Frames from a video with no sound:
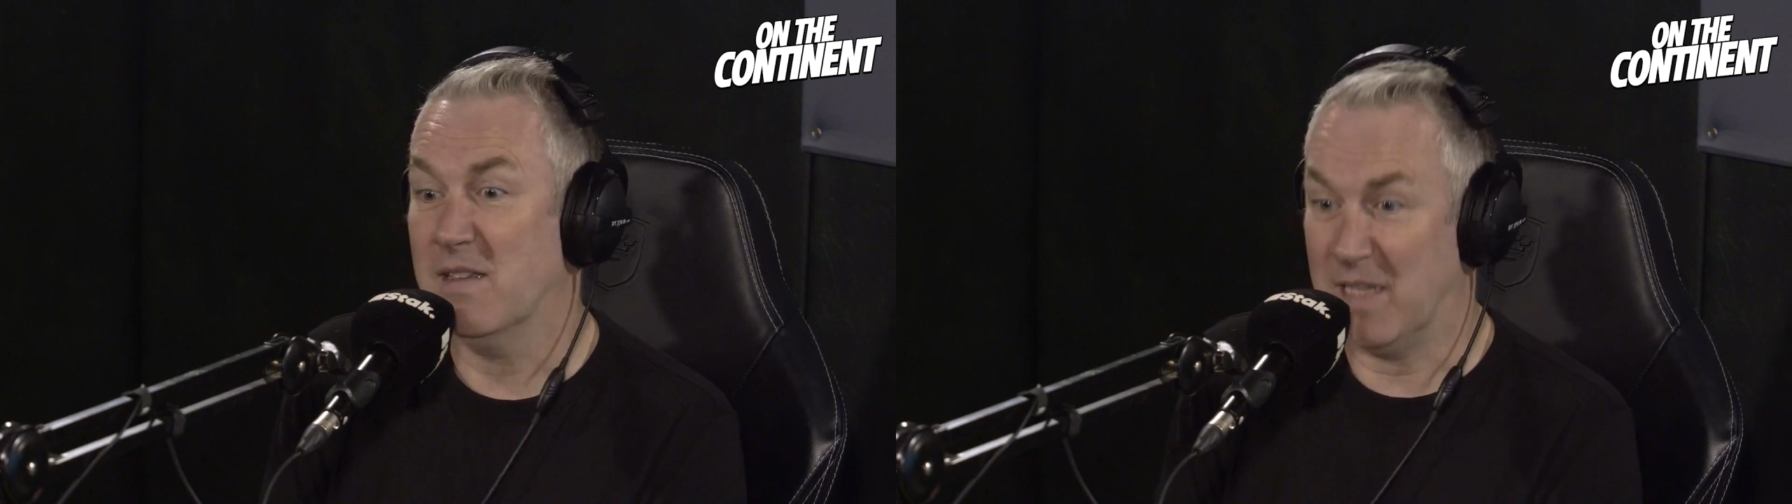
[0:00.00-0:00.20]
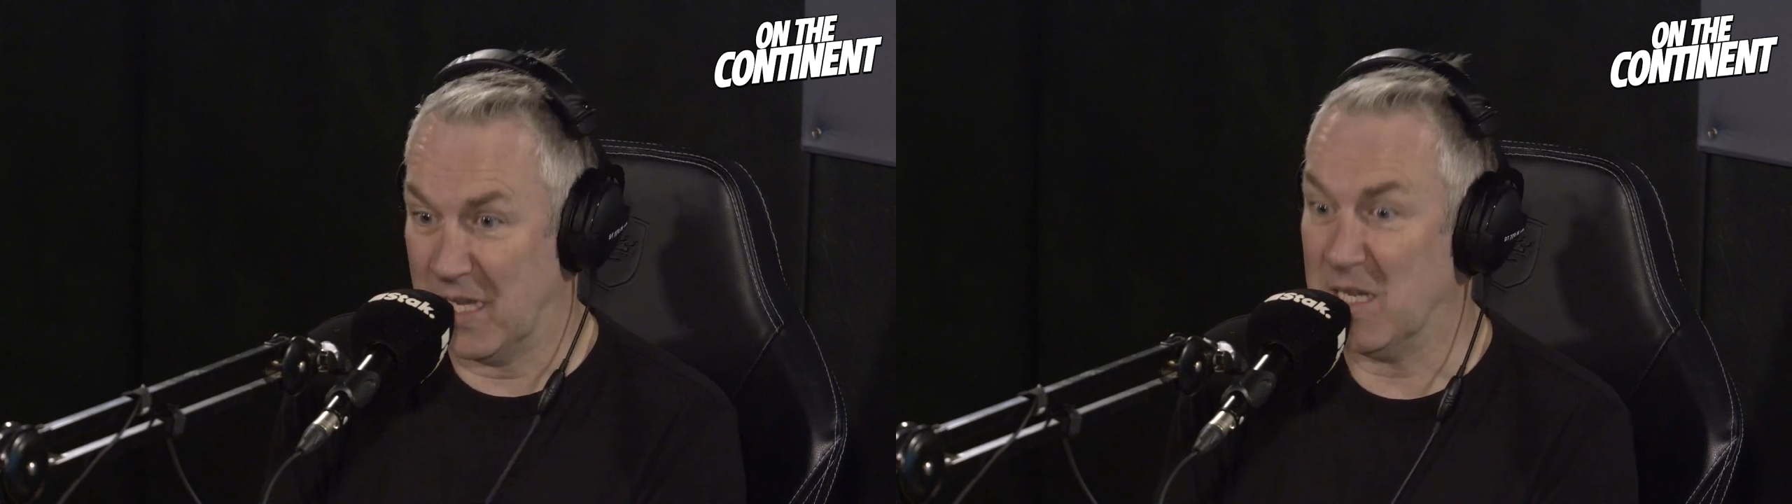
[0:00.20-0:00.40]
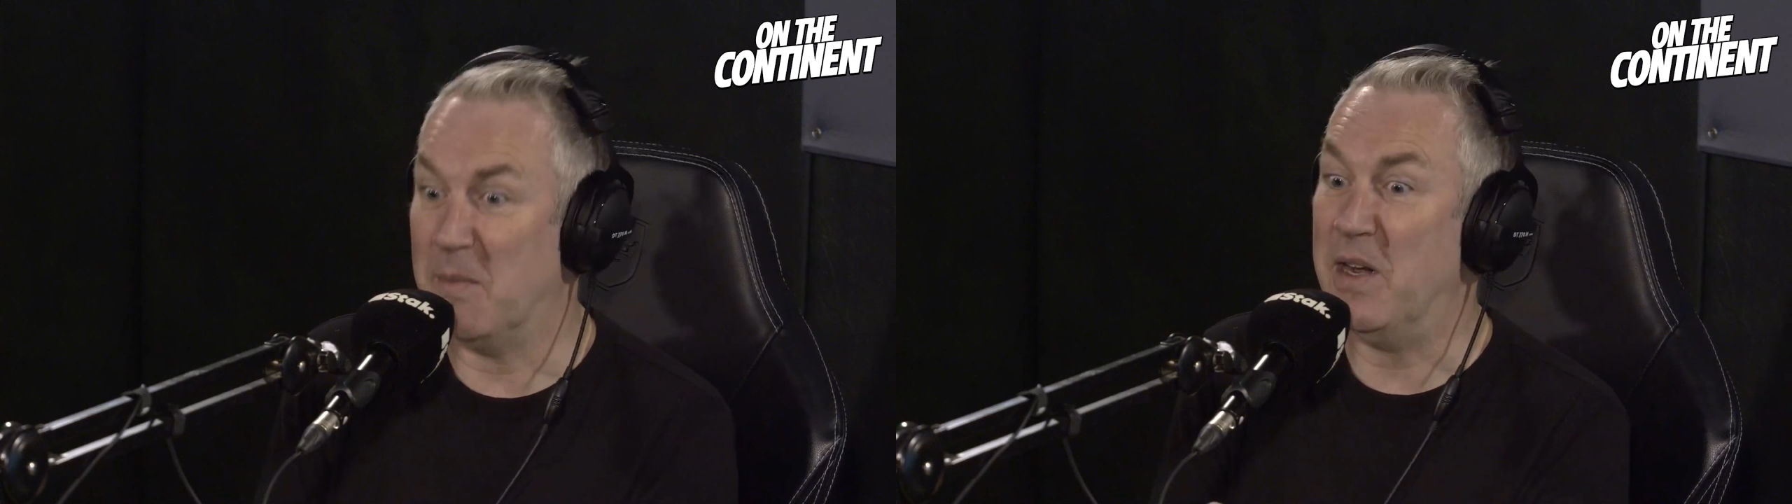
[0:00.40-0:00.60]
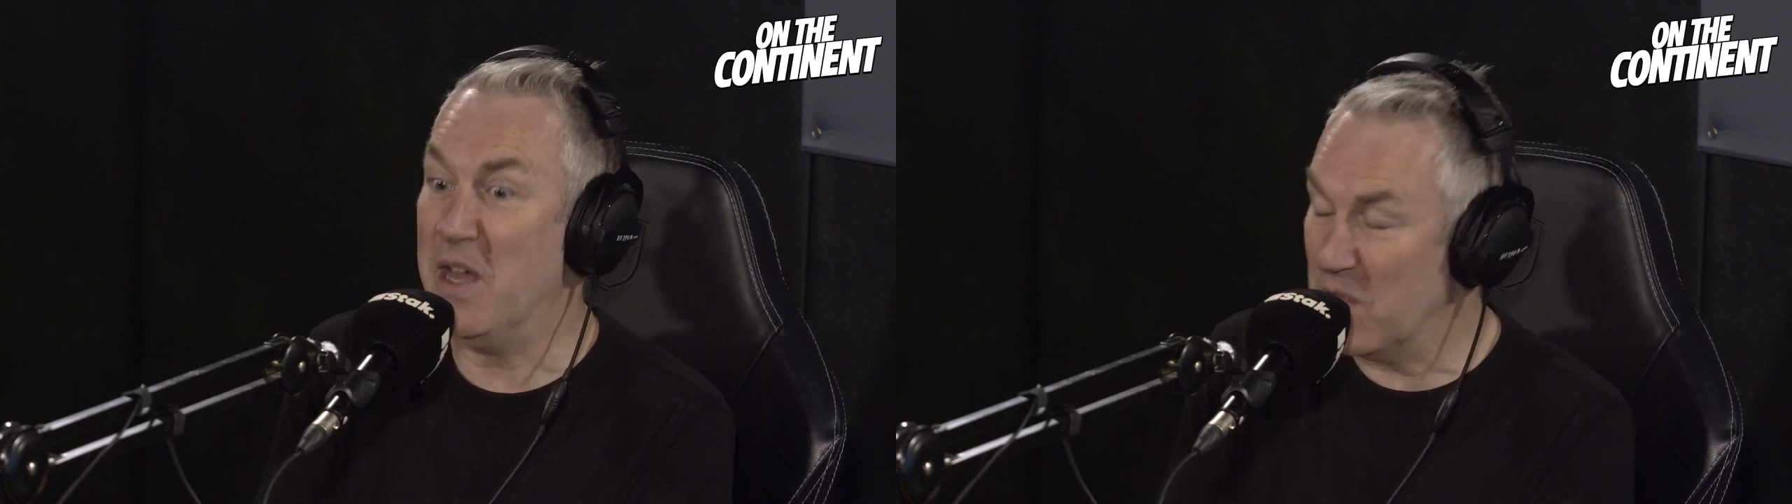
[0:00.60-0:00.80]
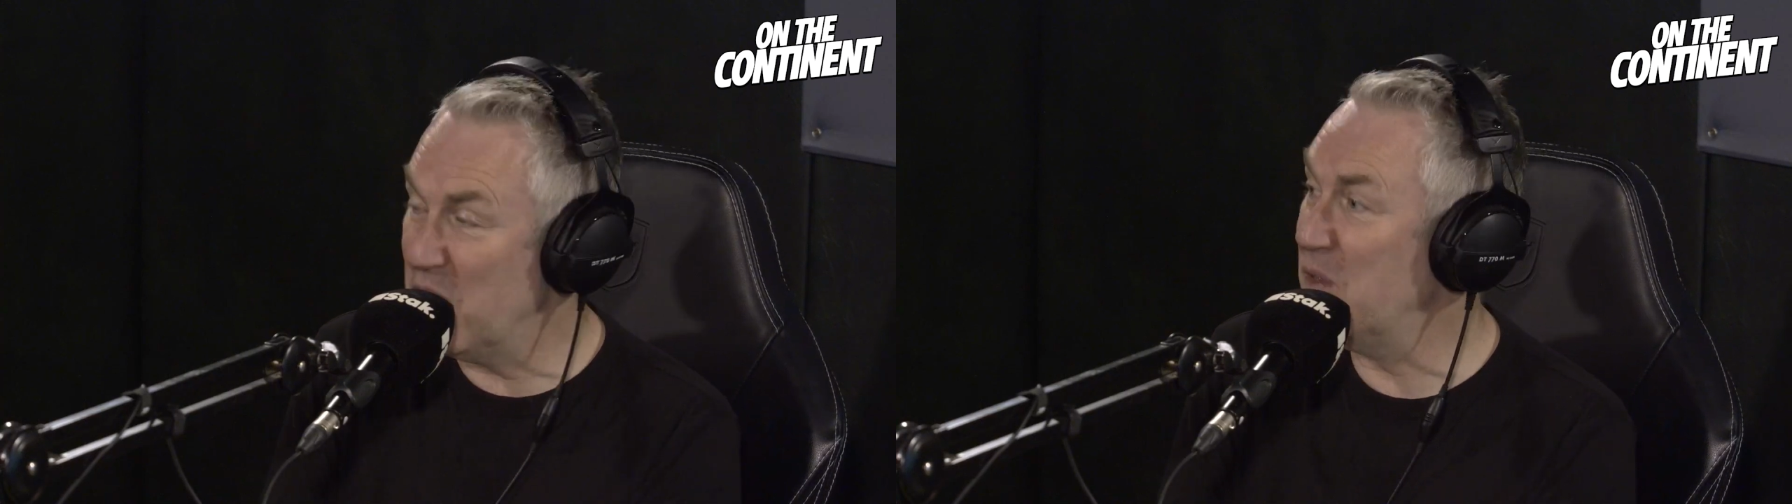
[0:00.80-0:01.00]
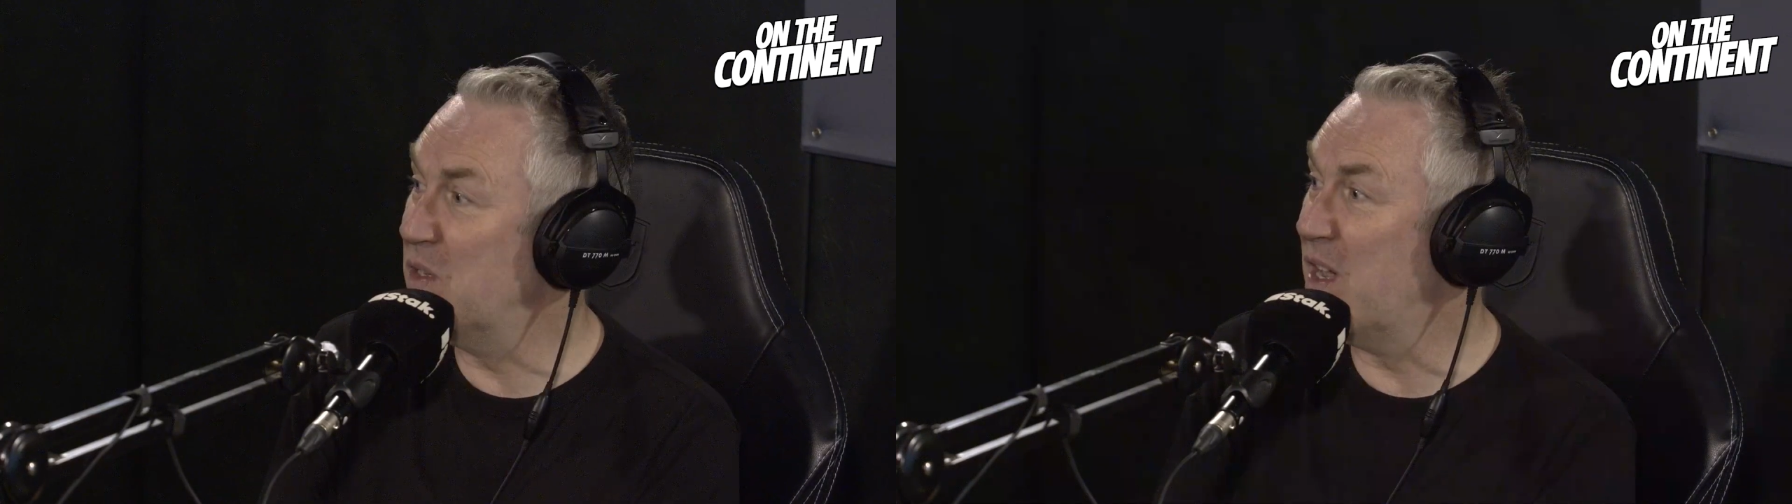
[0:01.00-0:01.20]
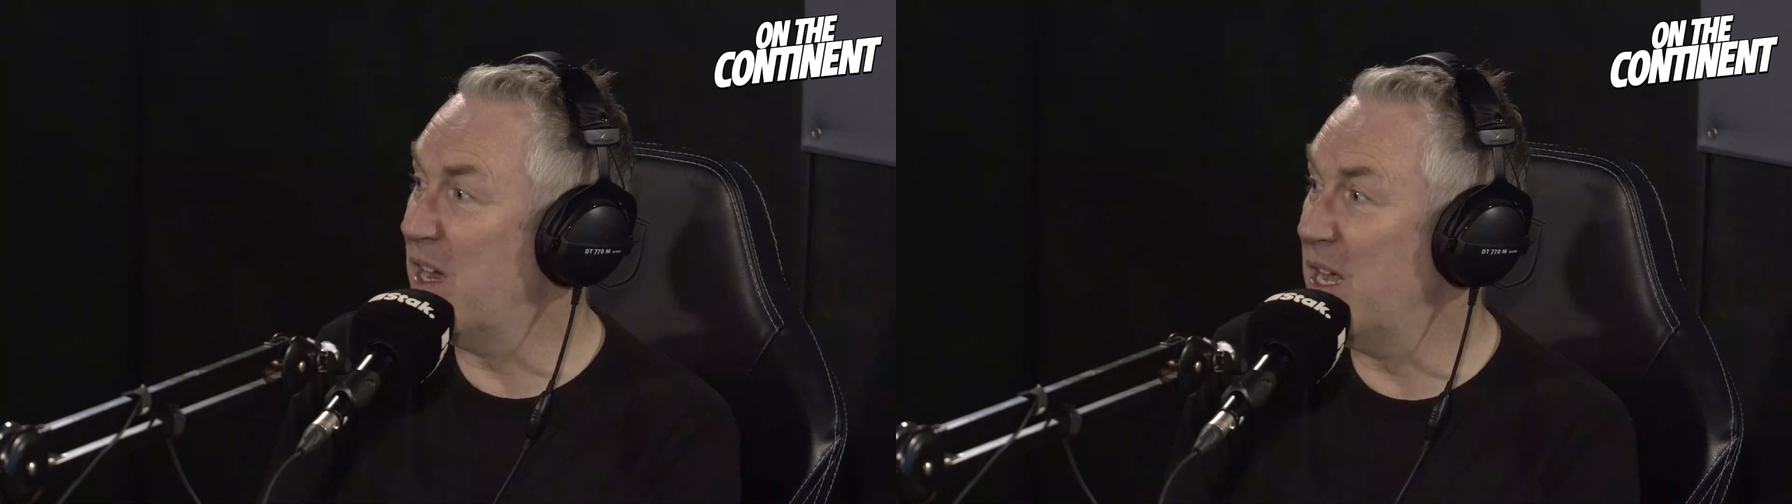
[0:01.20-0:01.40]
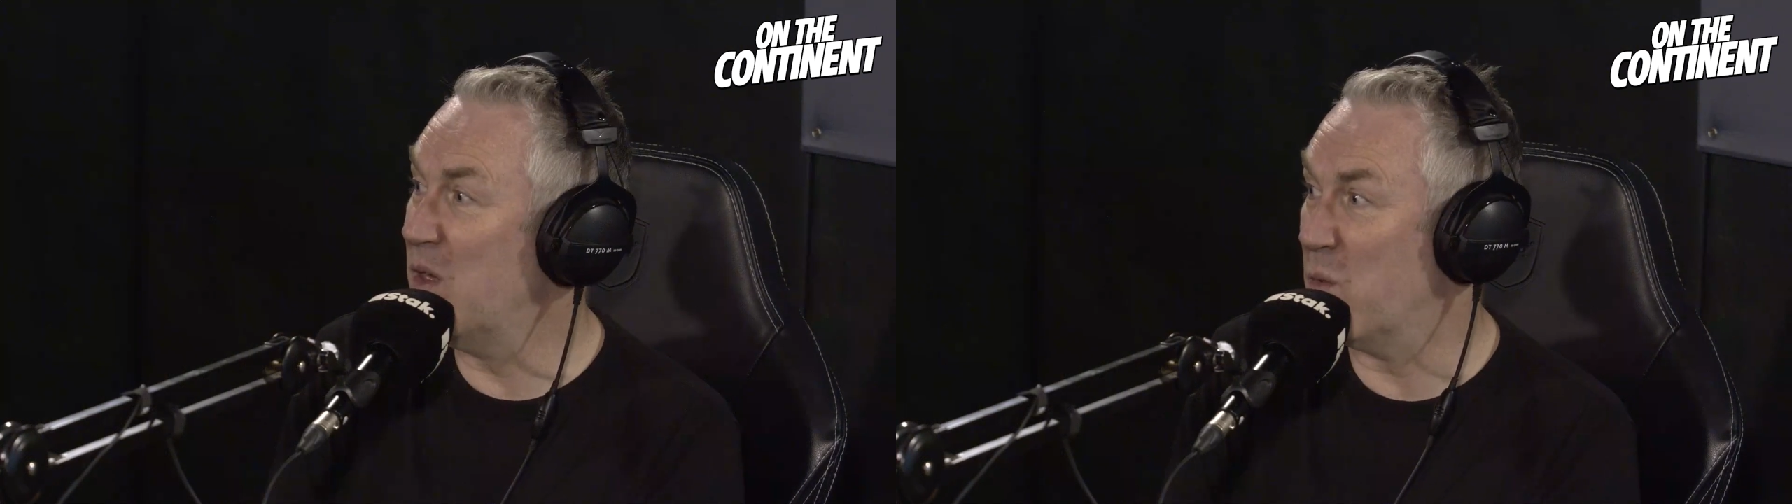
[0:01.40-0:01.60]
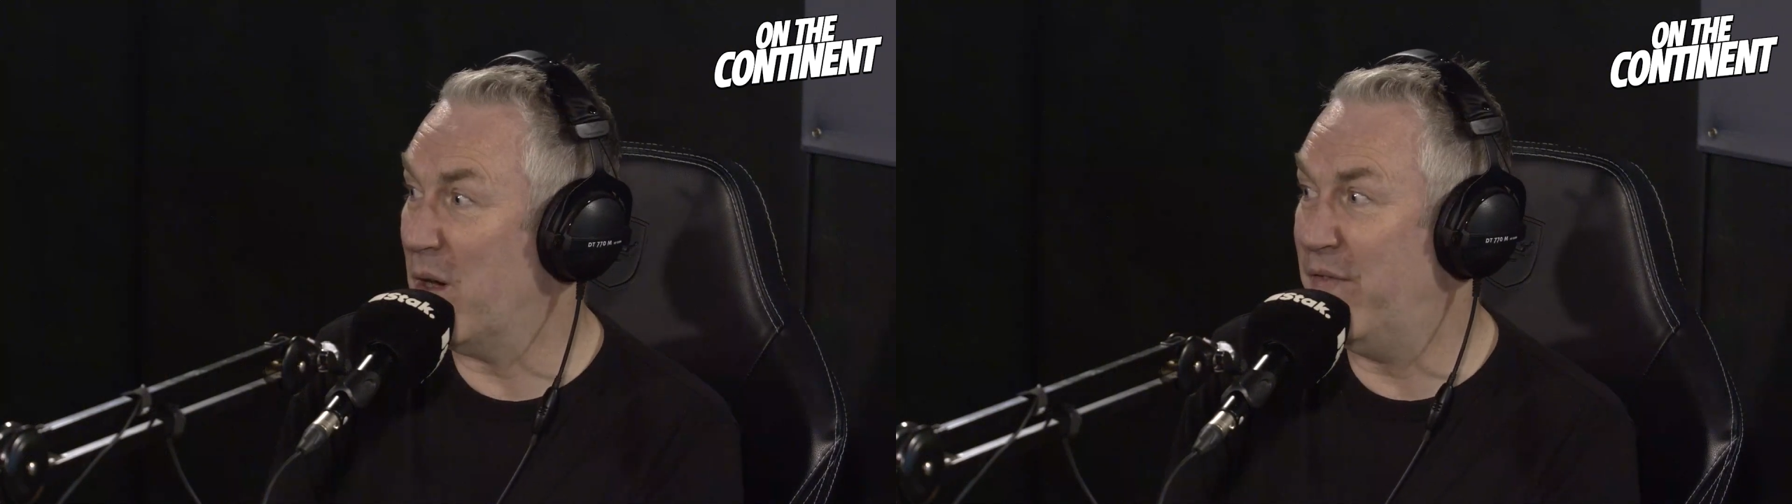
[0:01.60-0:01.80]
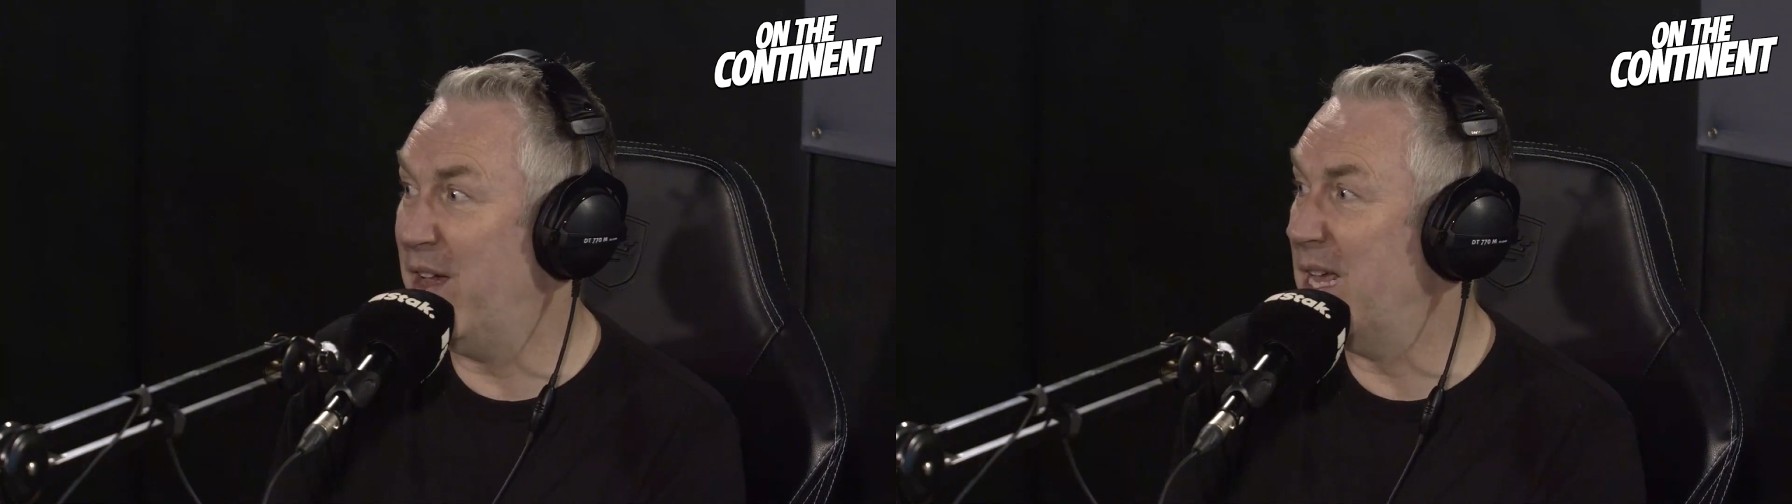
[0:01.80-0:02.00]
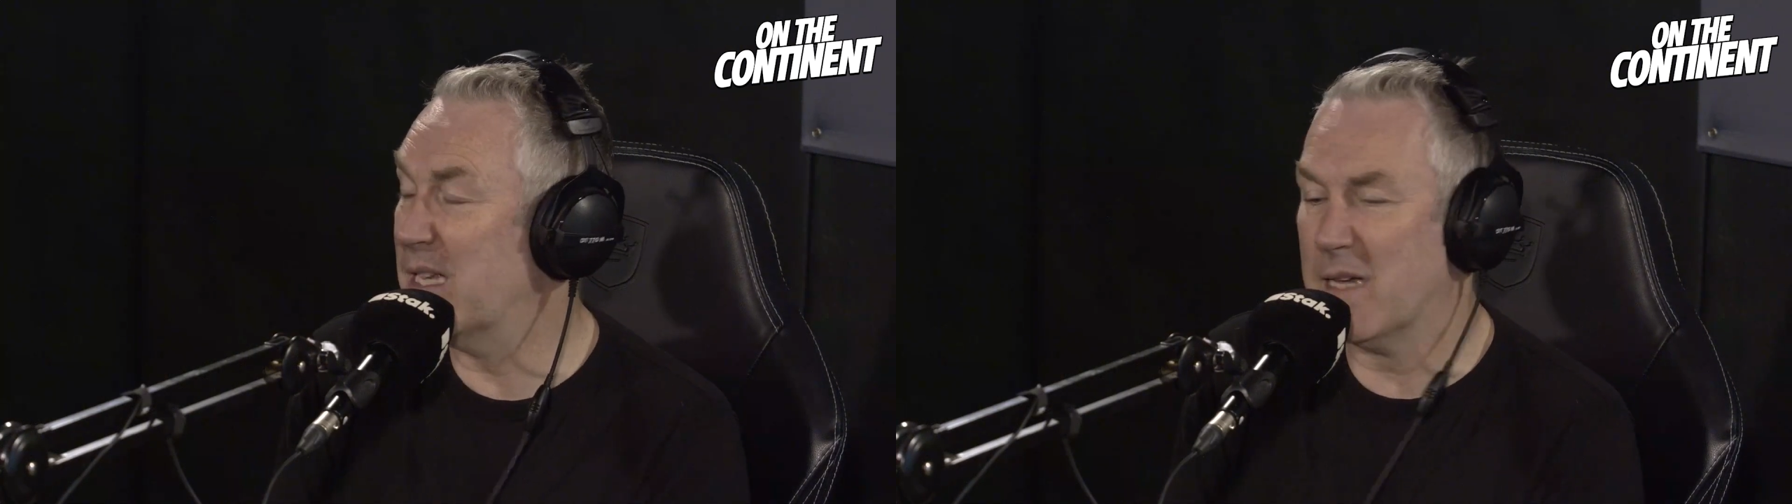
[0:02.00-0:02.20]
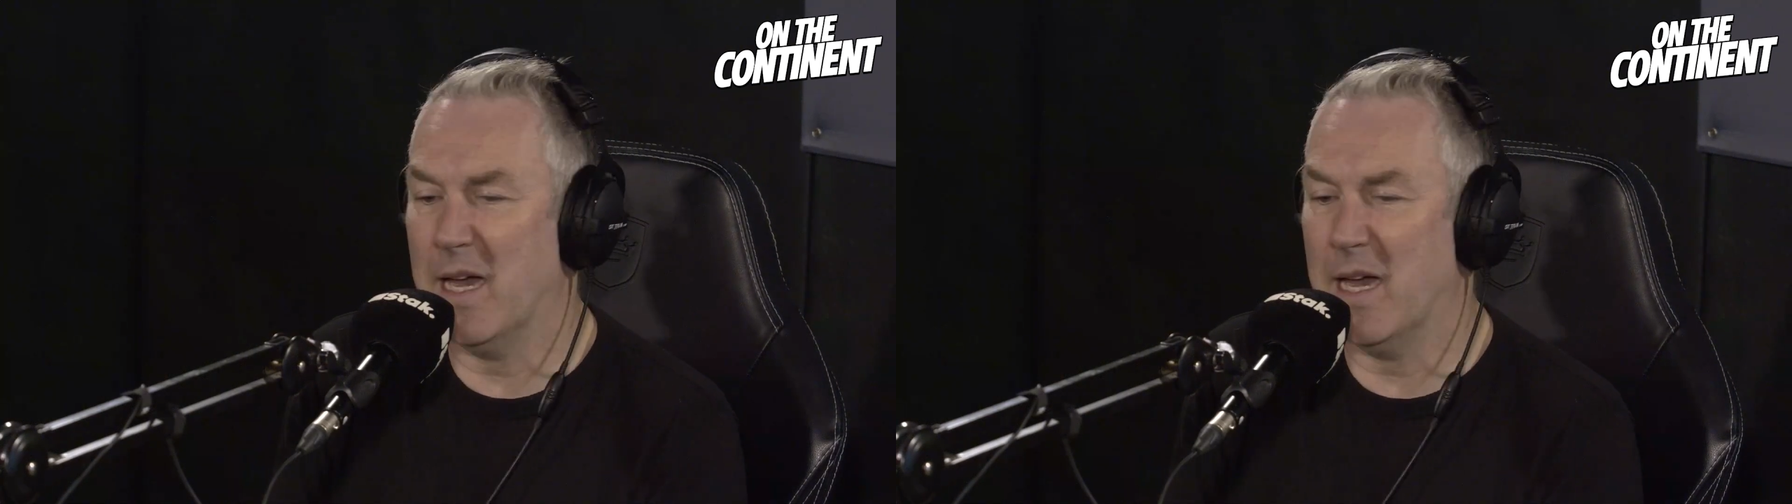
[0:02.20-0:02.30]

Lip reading: sets up another new signing, Joao Felix,